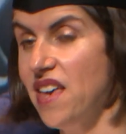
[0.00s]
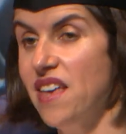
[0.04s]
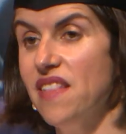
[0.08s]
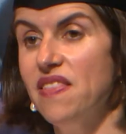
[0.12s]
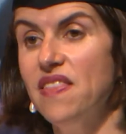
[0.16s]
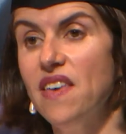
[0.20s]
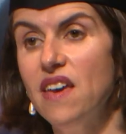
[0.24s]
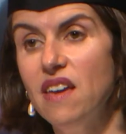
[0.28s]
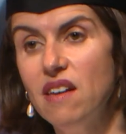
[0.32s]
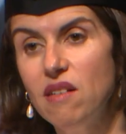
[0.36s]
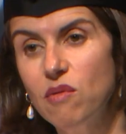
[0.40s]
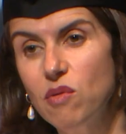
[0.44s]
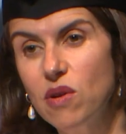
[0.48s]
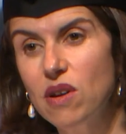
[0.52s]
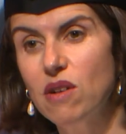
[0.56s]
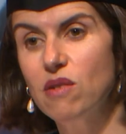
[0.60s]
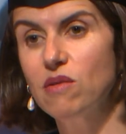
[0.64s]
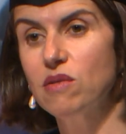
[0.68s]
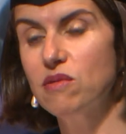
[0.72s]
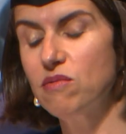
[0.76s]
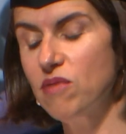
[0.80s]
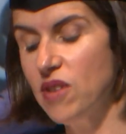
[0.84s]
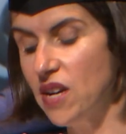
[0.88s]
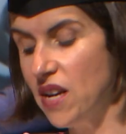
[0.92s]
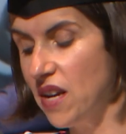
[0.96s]
Then, when I
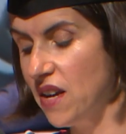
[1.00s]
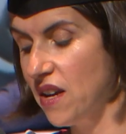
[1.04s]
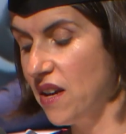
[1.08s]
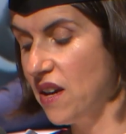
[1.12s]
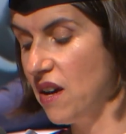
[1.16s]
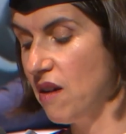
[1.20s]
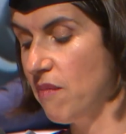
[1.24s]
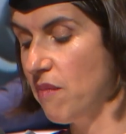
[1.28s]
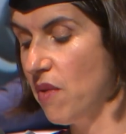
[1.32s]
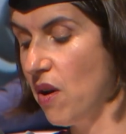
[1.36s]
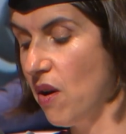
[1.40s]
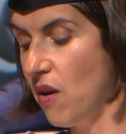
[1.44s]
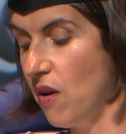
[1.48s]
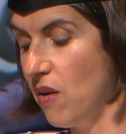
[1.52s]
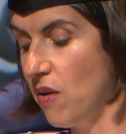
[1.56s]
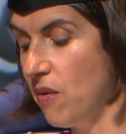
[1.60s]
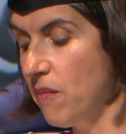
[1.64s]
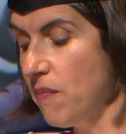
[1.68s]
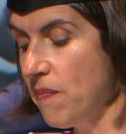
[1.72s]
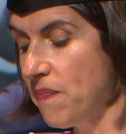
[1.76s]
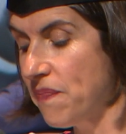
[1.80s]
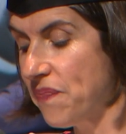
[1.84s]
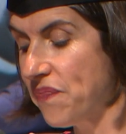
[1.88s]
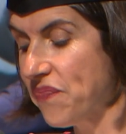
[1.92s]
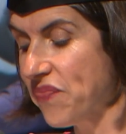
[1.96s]
was ready to come
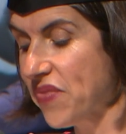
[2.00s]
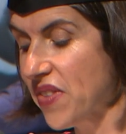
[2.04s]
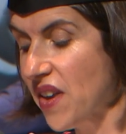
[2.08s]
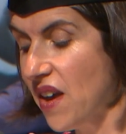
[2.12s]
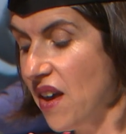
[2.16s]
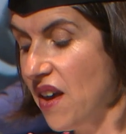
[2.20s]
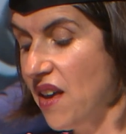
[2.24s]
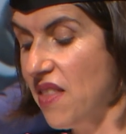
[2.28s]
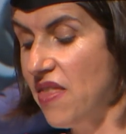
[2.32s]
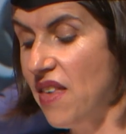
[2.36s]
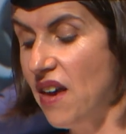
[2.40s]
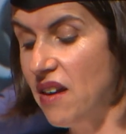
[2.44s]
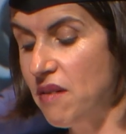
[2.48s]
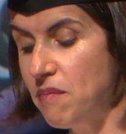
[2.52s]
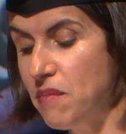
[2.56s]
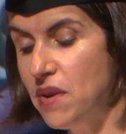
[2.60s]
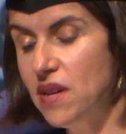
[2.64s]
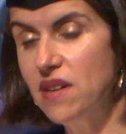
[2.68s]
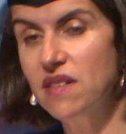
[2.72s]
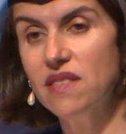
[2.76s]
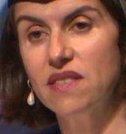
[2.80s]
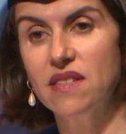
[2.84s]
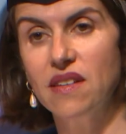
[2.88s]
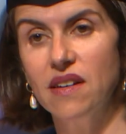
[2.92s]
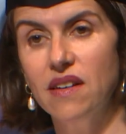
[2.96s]
home, that
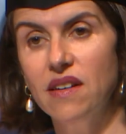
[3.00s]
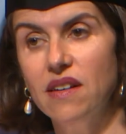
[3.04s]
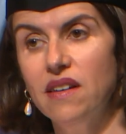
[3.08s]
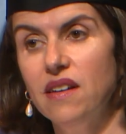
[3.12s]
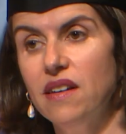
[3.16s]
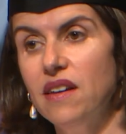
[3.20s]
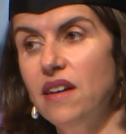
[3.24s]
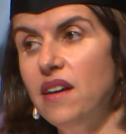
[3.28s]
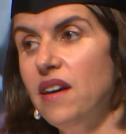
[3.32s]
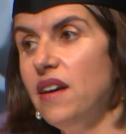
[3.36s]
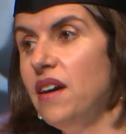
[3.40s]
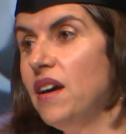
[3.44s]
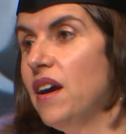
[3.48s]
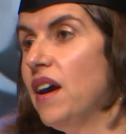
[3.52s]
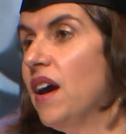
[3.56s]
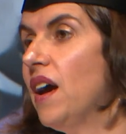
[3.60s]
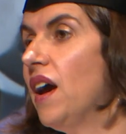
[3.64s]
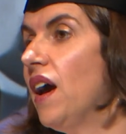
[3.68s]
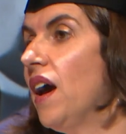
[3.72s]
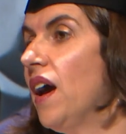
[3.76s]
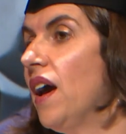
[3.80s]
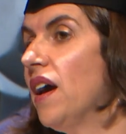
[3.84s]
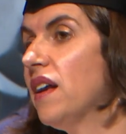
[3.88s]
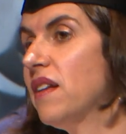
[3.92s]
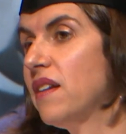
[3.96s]
minister
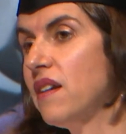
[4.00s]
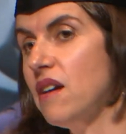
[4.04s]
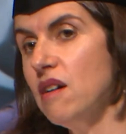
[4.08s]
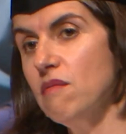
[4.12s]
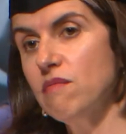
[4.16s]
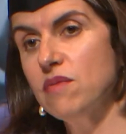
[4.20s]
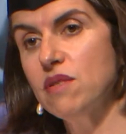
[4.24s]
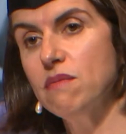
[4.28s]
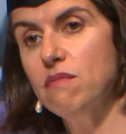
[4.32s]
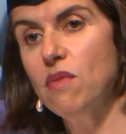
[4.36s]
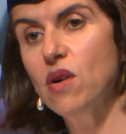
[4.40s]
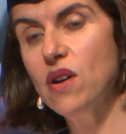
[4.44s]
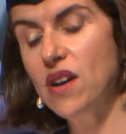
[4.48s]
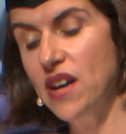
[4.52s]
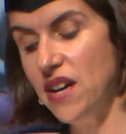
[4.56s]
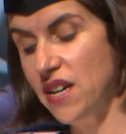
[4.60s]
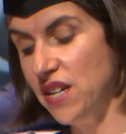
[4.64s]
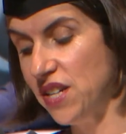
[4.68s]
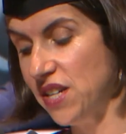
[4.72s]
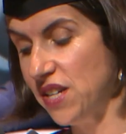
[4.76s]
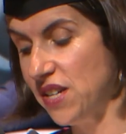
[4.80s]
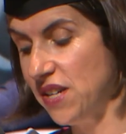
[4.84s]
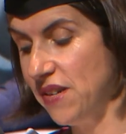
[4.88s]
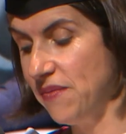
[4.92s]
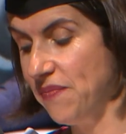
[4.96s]
had come to
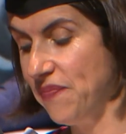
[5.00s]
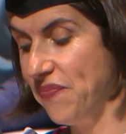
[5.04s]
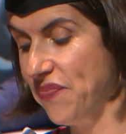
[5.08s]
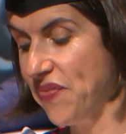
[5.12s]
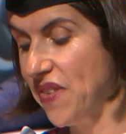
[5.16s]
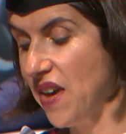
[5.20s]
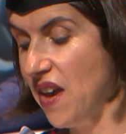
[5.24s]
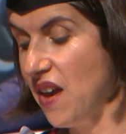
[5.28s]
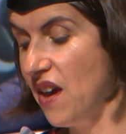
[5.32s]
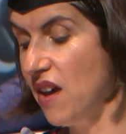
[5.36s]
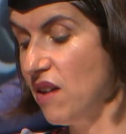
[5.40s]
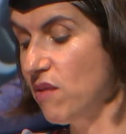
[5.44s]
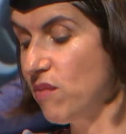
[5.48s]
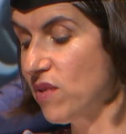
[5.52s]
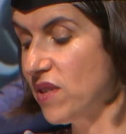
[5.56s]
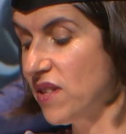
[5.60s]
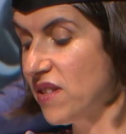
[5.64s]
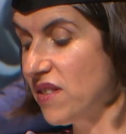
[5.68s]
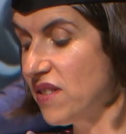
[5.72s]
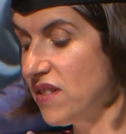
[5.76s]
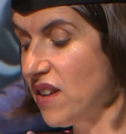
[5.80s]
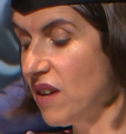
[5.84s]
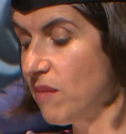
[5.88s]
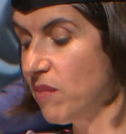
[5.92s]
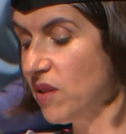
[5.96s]
Monash and was
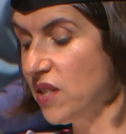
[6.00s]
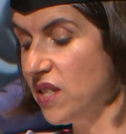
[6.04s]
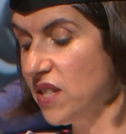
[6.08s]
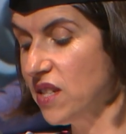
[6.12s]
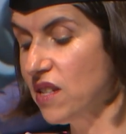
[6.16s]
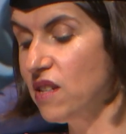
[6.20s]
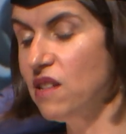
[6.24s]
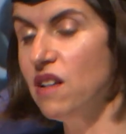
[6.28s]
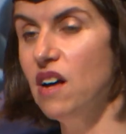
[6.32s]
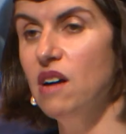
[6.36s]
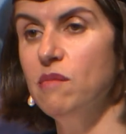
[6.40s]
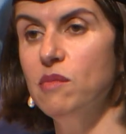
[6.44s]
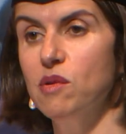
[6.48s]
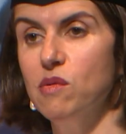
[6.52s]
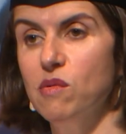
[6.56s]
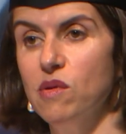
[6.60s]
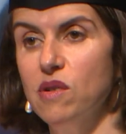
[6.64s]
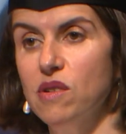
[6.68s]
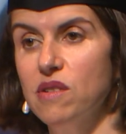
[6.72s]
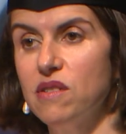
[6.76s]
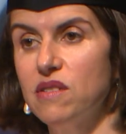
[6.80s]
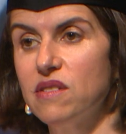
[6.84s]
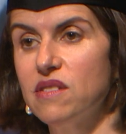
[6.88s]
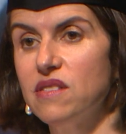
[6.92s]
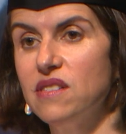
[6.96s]
establishing
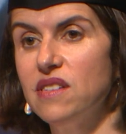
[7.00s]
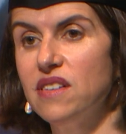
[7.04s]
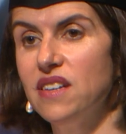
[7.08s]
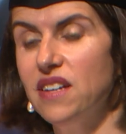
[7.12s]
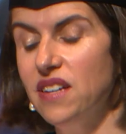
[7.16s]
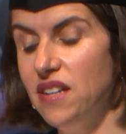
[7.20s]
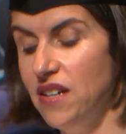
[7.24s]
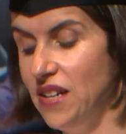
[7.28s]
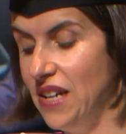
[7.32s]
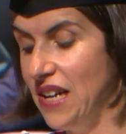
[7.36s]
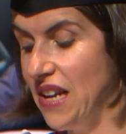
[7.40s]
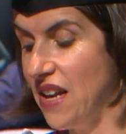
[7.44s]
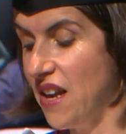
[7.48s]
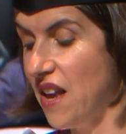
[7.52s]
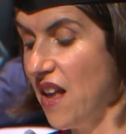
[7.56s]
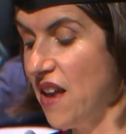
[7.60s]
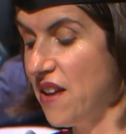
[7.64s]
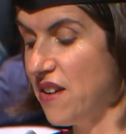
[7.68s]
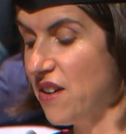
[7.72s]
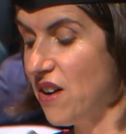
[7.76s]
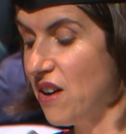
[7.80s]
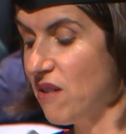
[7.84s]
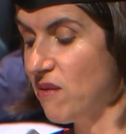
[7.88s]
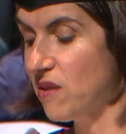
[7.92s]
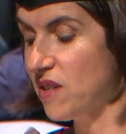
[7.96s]
ClimateWorks, and
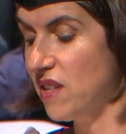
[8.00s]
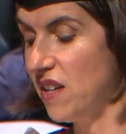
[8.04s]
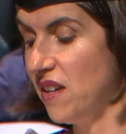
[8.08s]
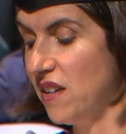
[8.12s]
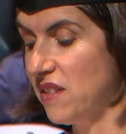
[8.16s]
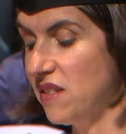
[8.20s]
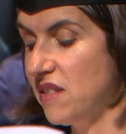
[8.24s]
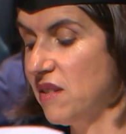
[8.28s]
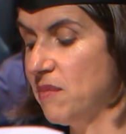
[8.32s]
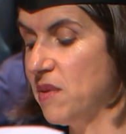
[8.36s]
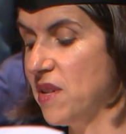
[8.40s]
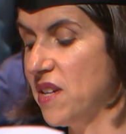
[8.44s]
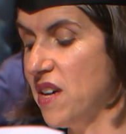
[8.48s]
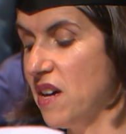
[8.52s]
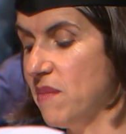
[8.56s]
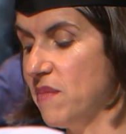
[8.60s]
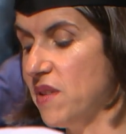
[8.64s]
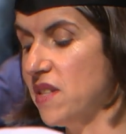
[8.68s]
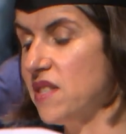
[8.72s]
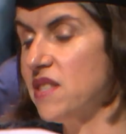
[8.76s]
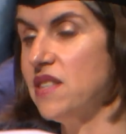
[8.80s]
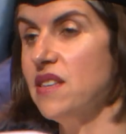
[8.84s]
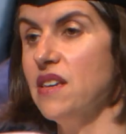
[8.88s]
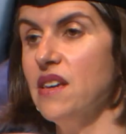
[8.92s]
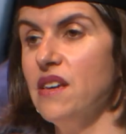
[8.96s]
I was asked to become
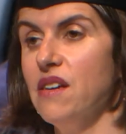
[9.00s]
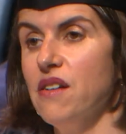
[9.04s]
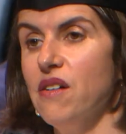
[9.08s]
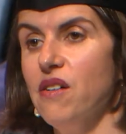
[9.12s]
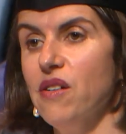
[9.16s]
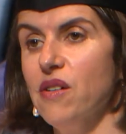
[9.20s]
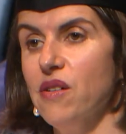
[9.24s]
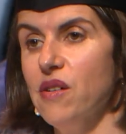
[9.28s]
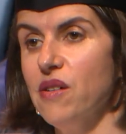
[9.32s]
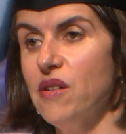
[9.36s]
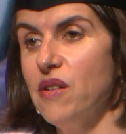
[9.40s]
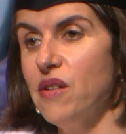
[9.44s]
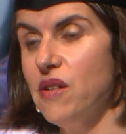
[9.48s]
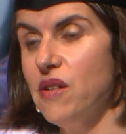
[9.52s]
its CEO,